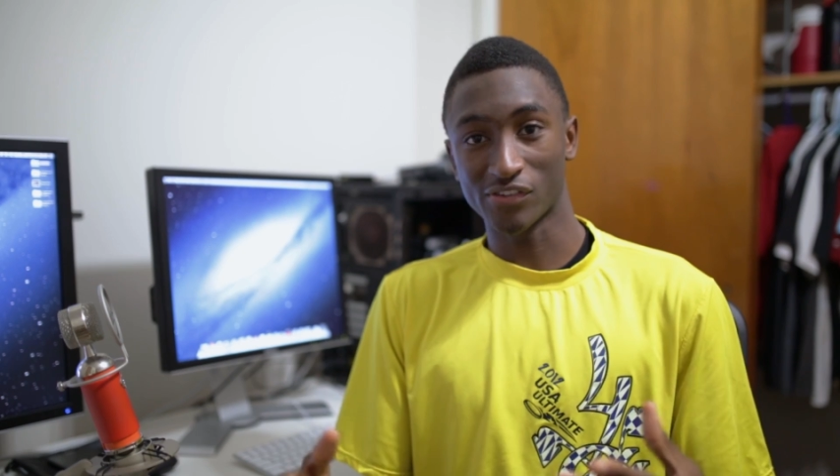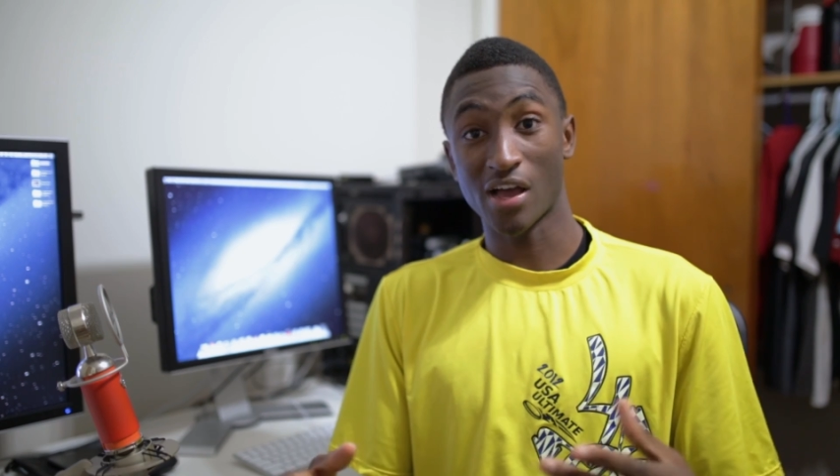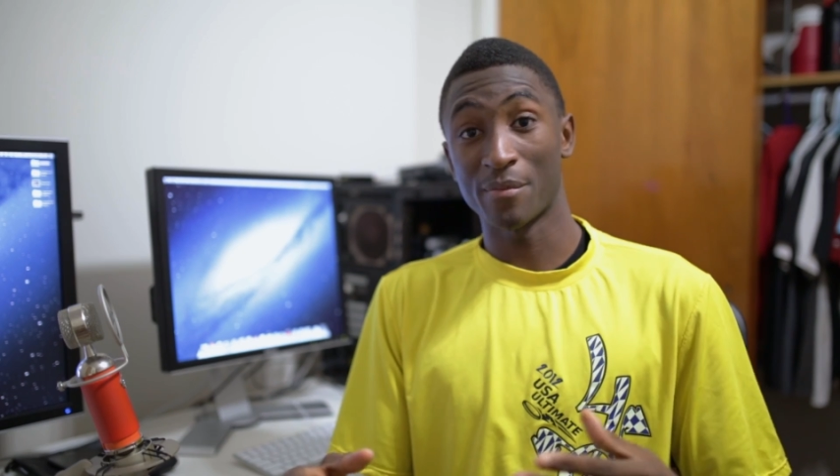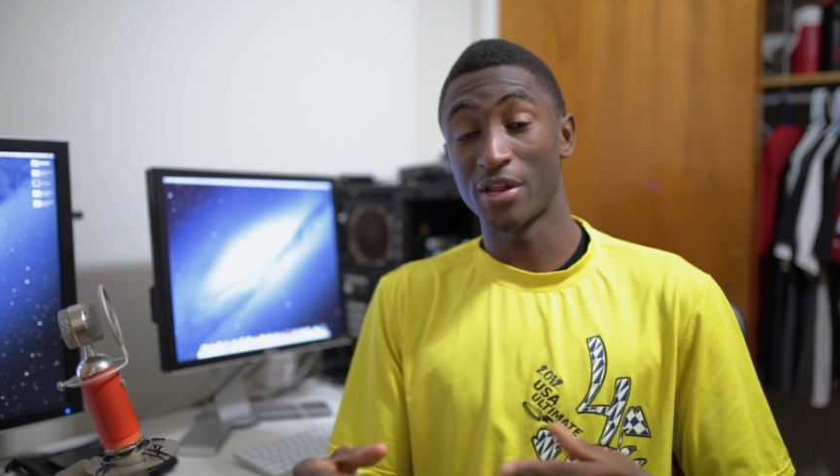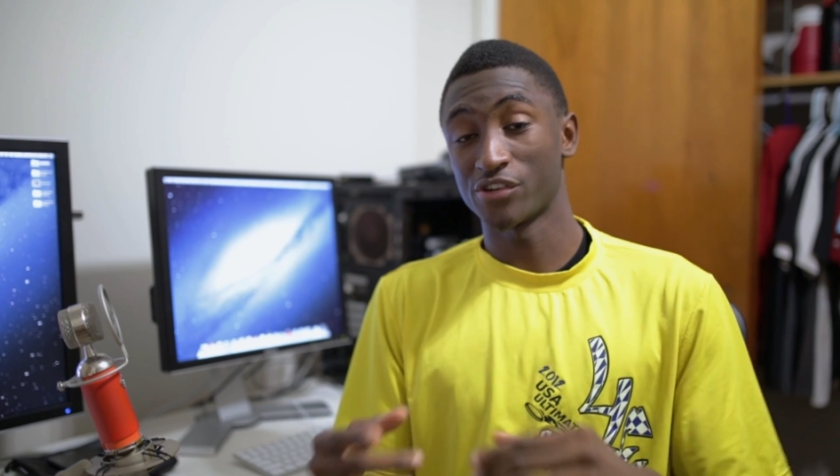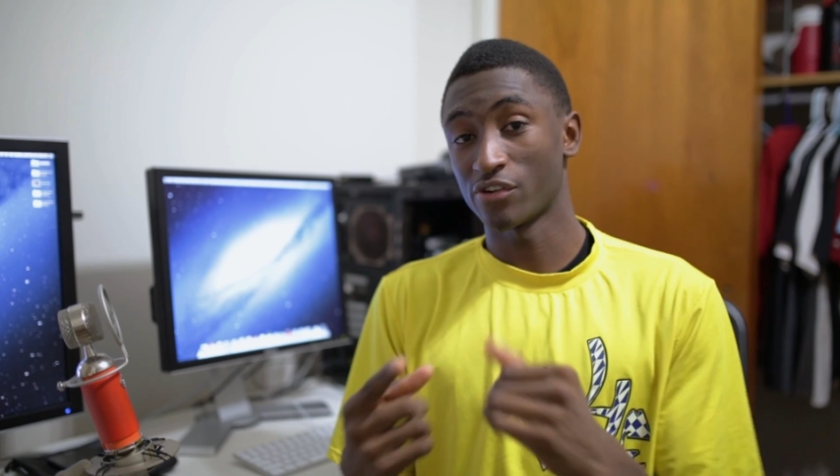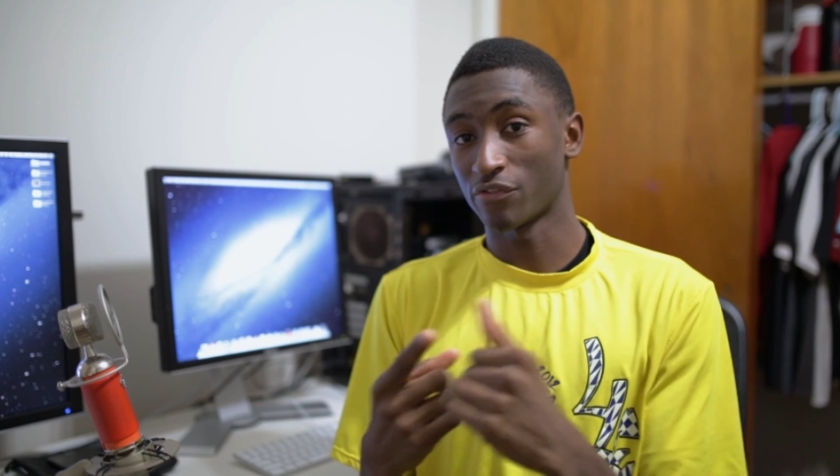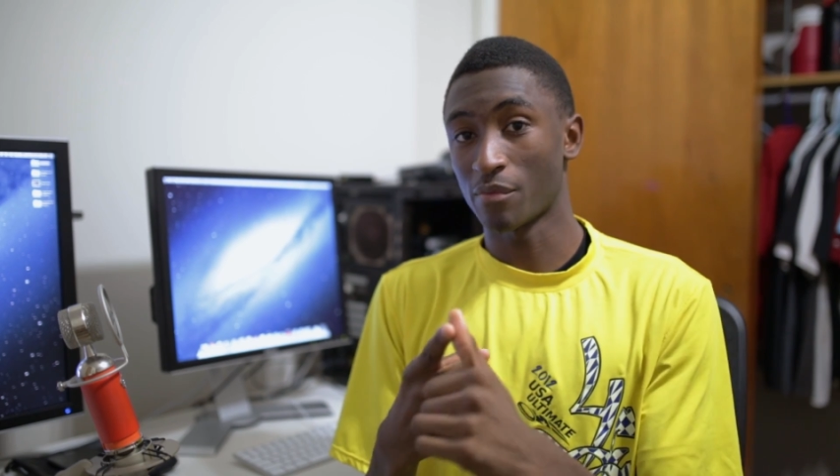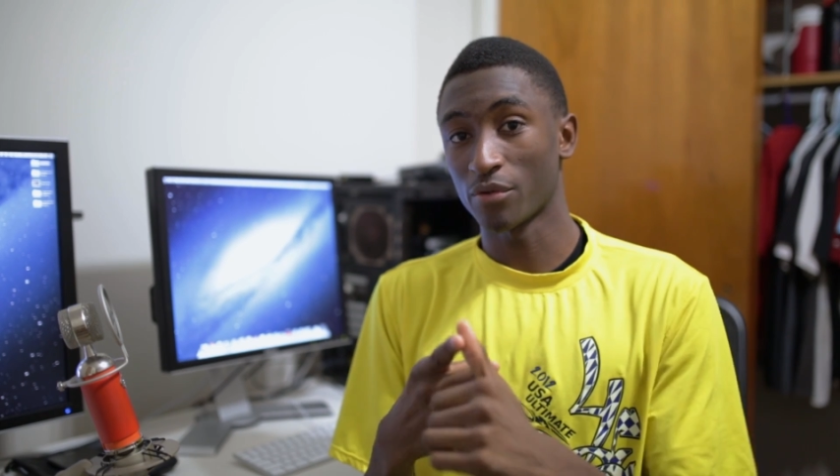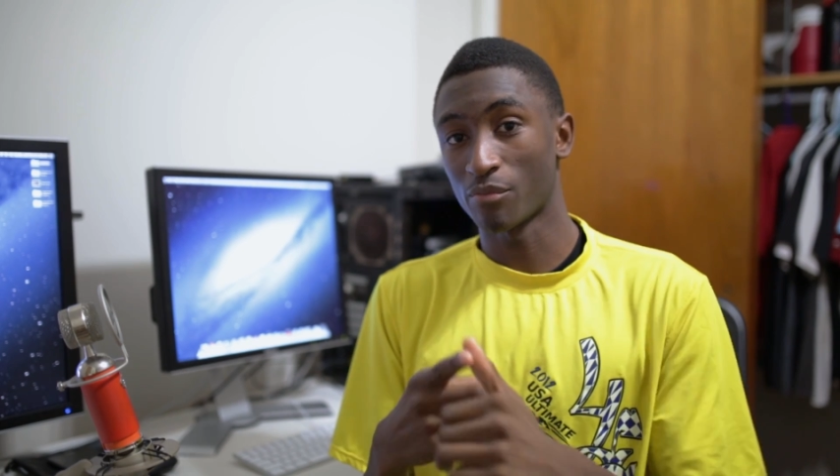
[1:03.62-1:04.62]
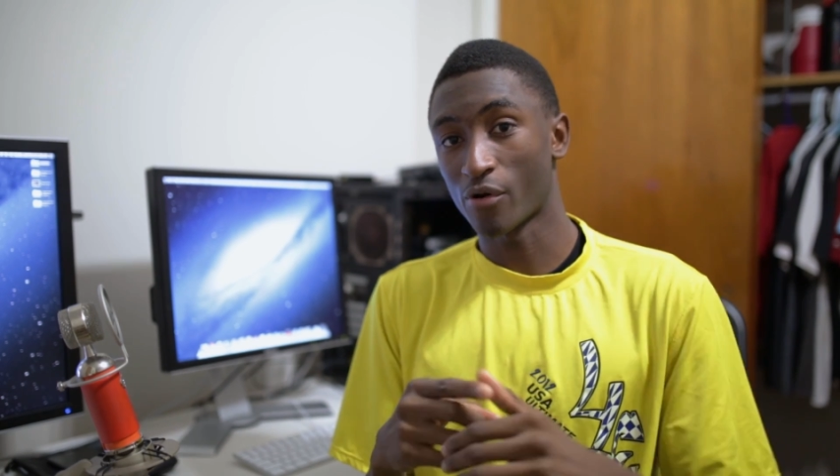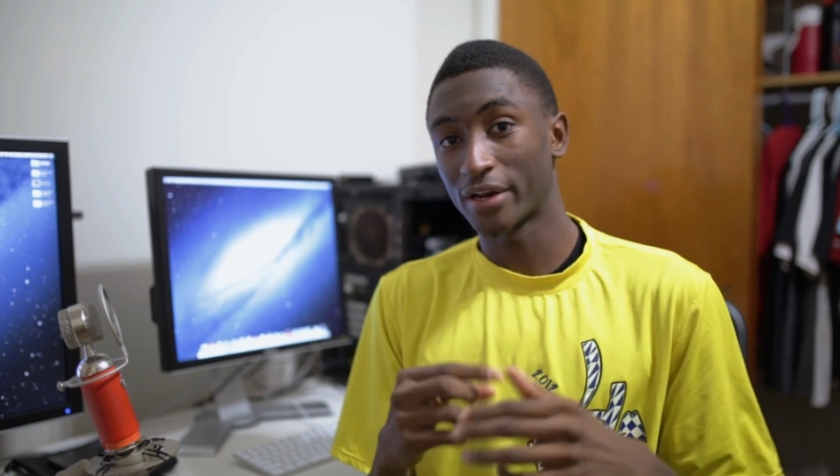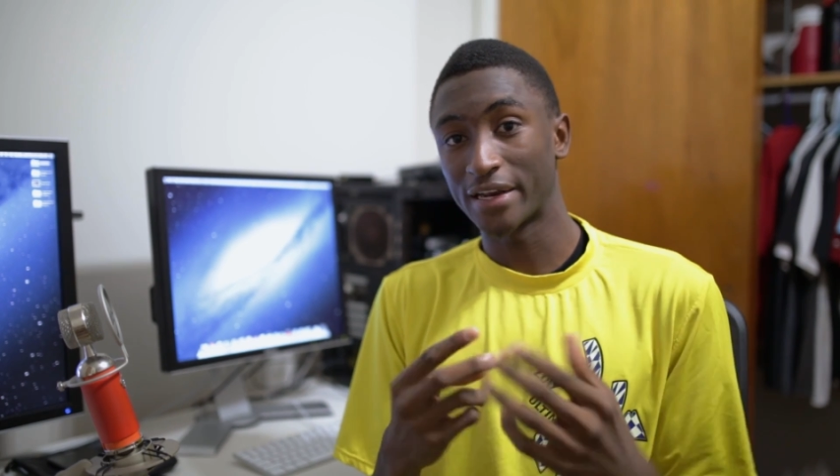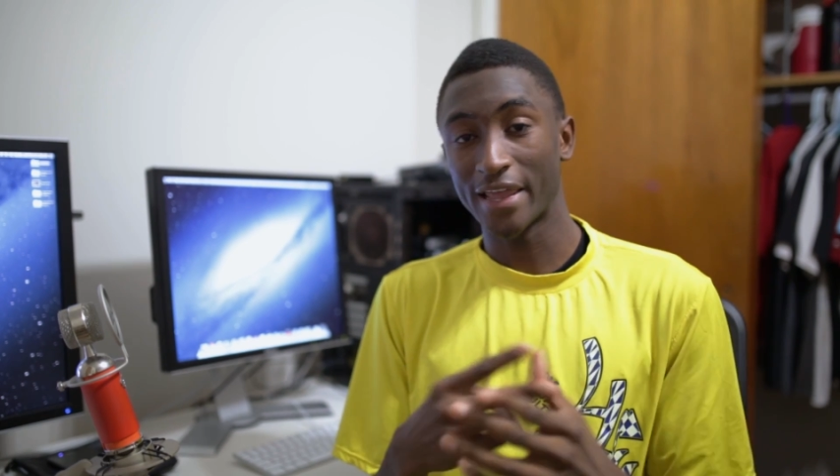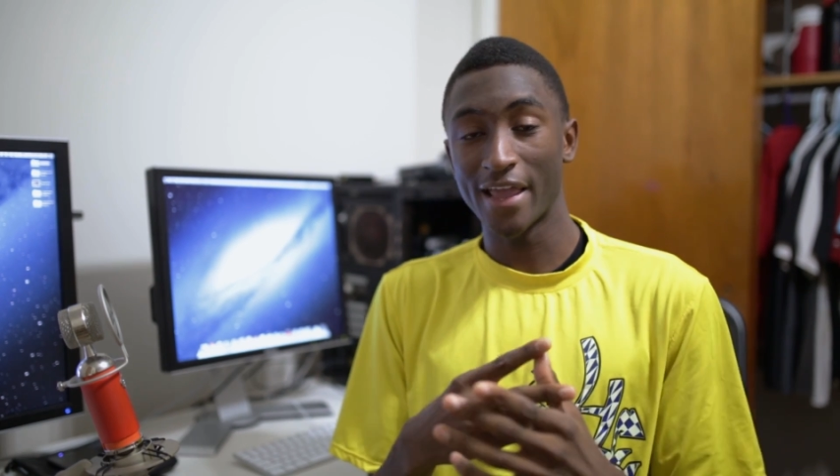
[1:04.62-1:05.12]
this combination of a motherboard
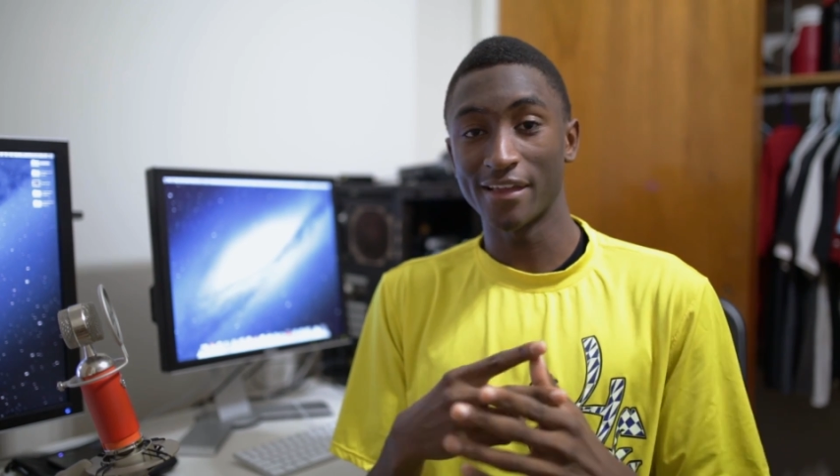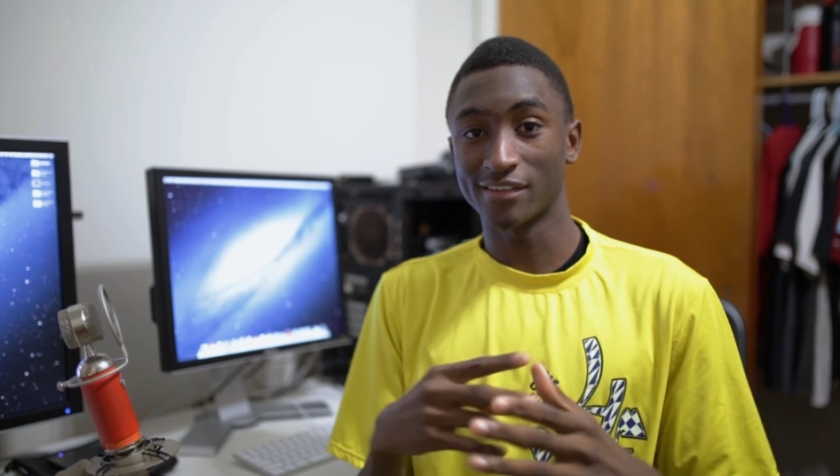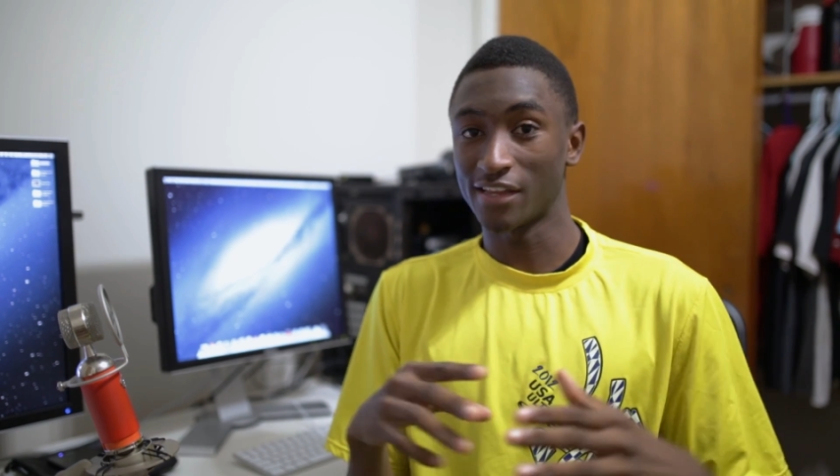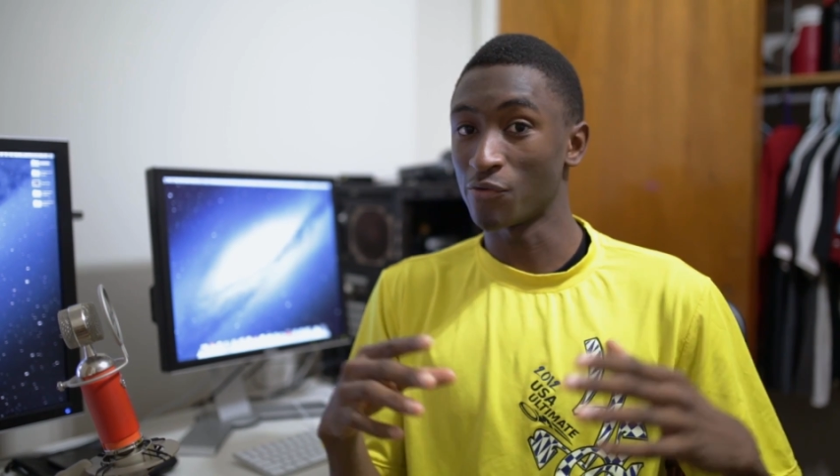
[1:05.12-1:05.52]
and a case,